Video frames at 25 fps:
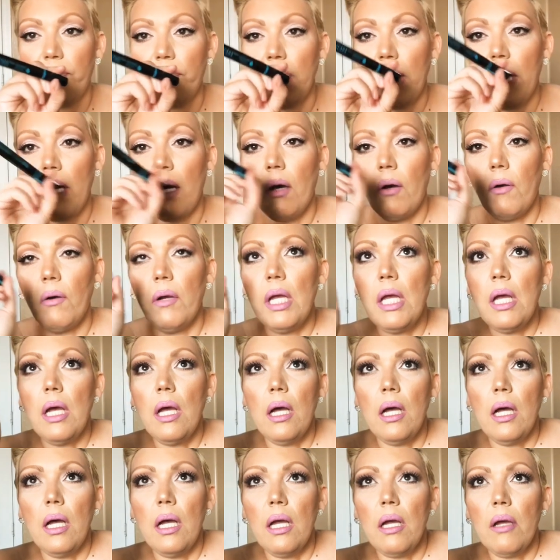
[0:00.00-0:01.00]
Now,
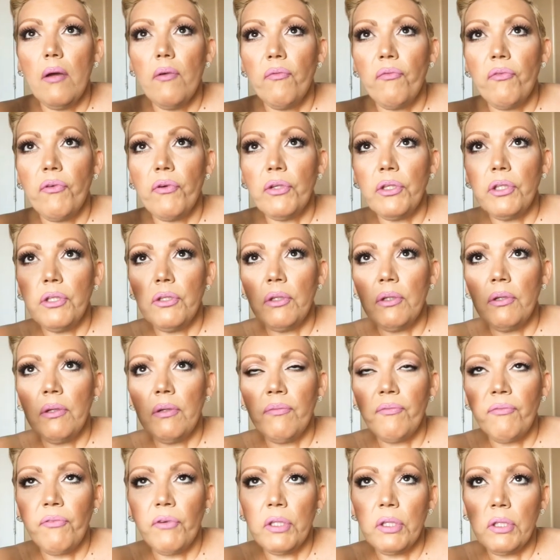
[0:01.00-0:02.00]
for
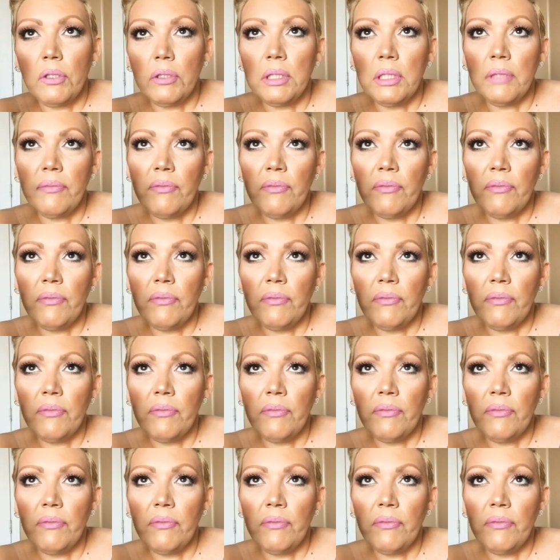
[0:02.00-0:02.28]
those